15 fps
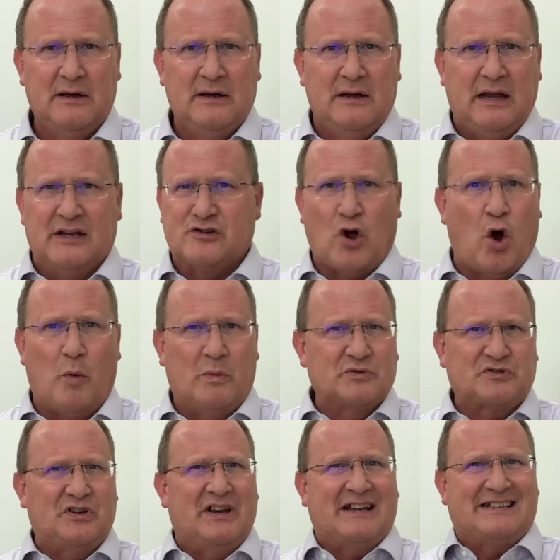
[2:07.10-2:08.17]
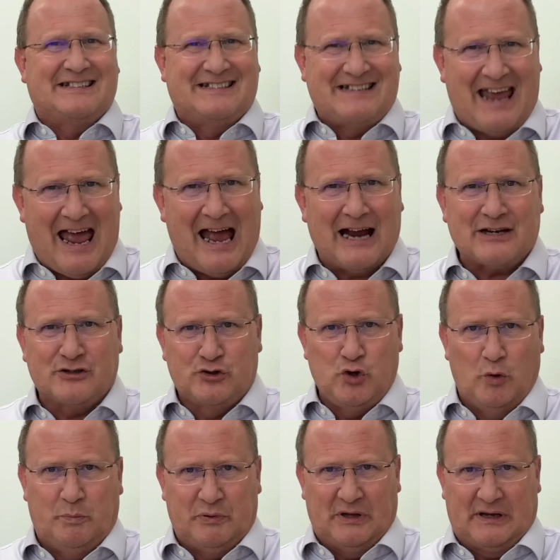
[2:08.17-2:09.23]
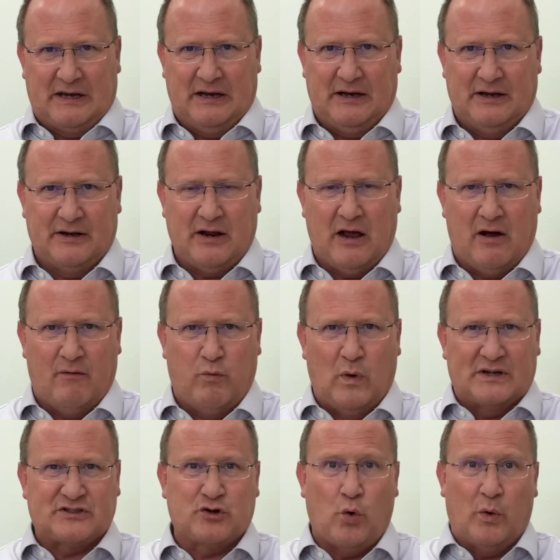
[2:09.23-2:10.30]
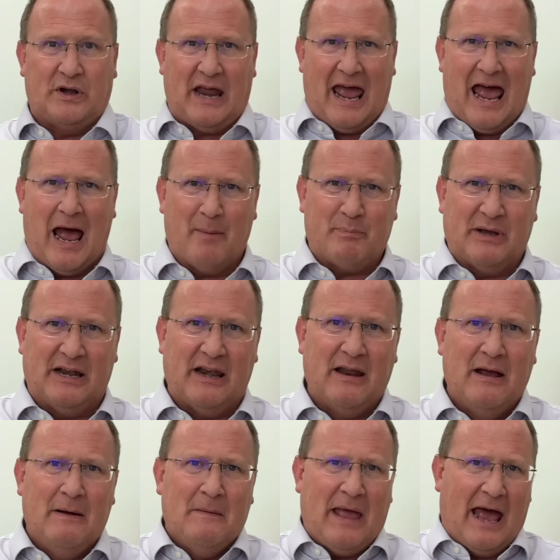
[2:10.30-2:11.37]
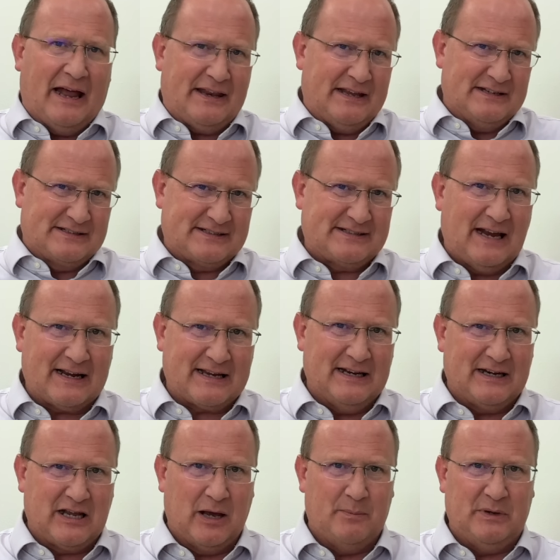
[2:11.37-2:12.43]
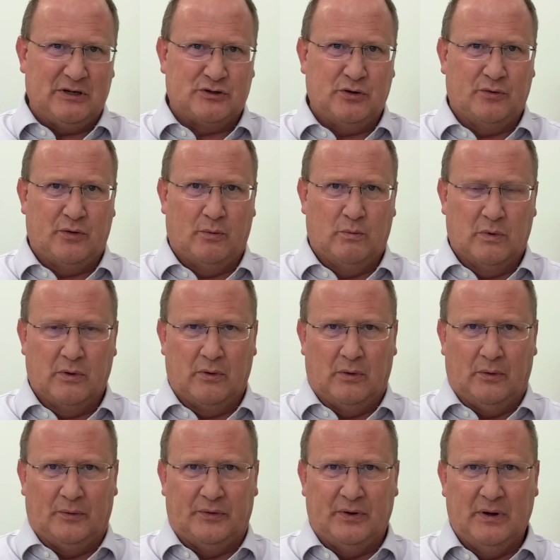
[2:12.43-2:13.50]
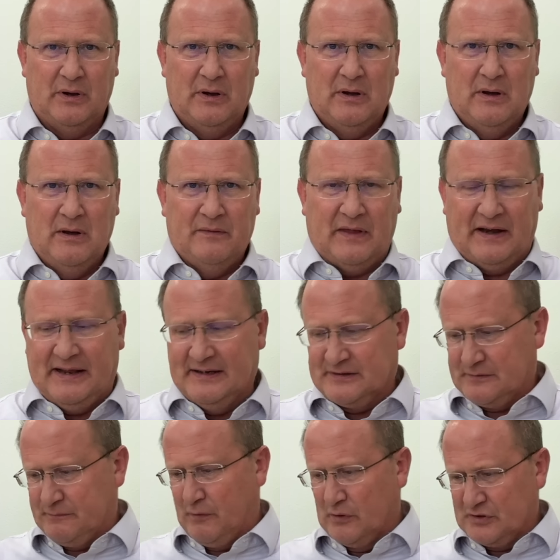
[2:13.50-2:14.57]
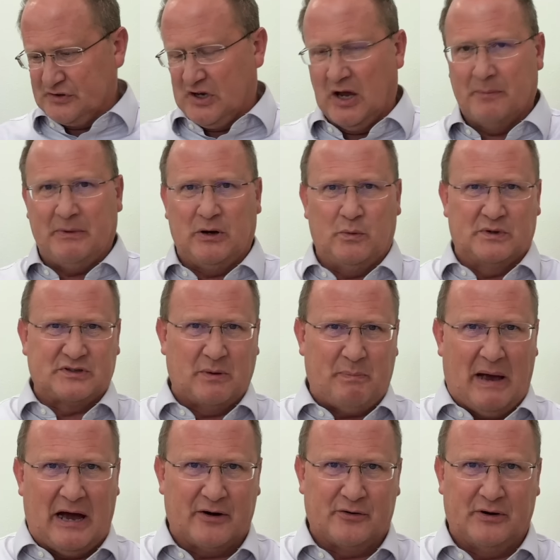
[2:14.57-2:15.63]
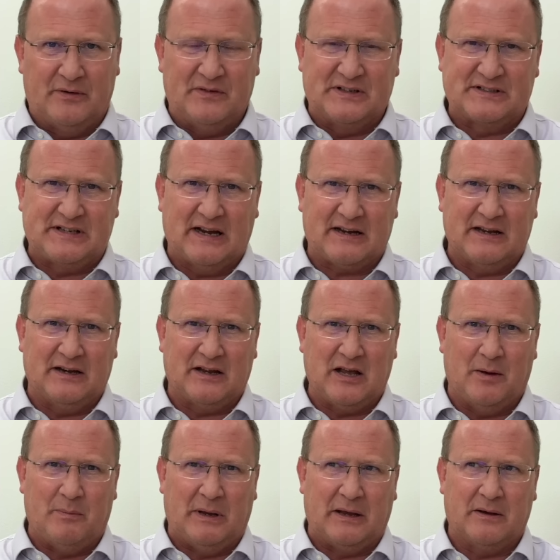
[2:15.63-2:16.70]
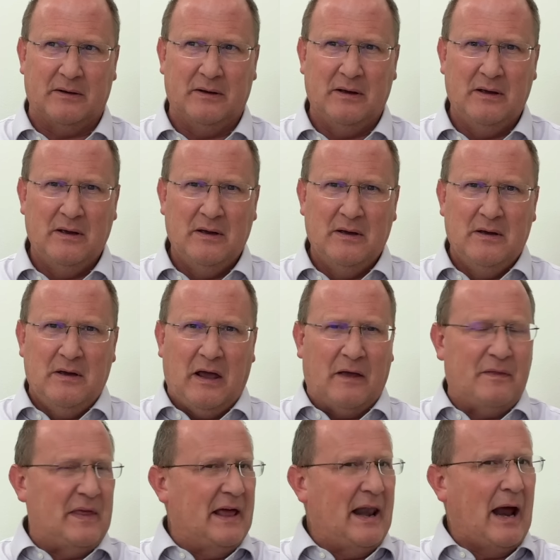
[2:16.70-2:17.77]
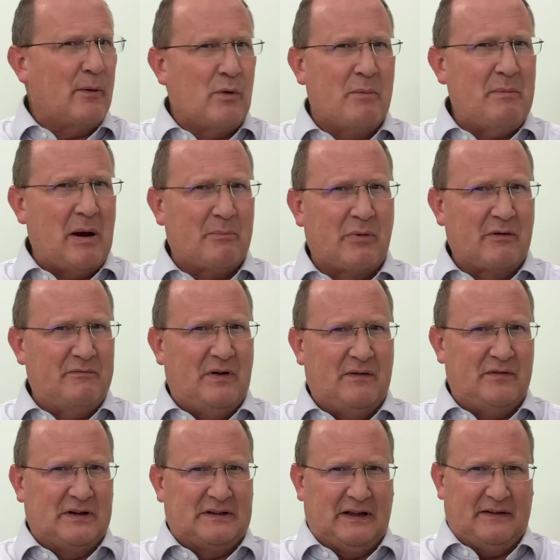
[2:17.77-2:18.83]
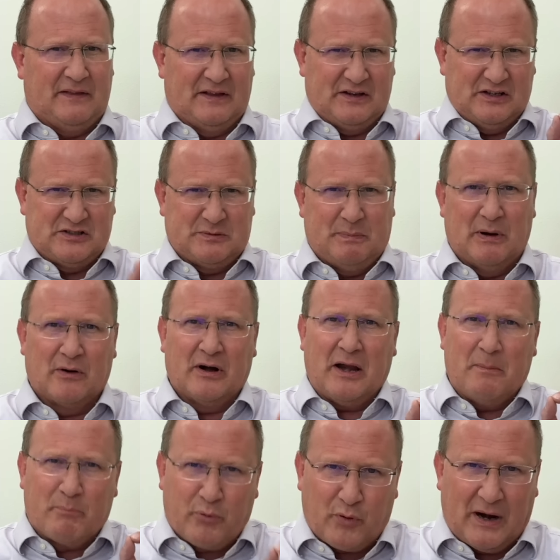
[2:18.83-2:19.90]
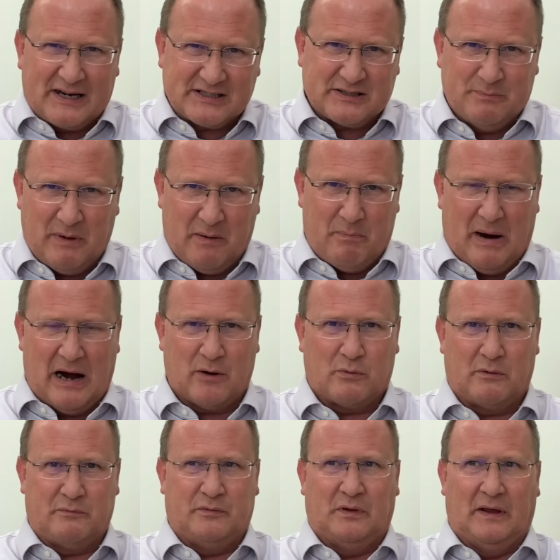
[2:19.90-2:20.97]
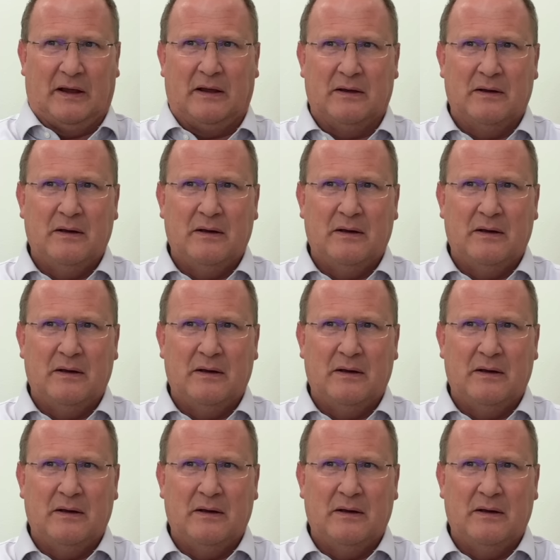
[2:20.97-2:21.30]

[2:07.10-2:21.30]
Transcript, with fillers: is almost an exact duplicate of what's going to happen at his second coming to the world, that his first coming was a pattern of his second coming. And then I remember vividly that the Spirit impressed me powerfully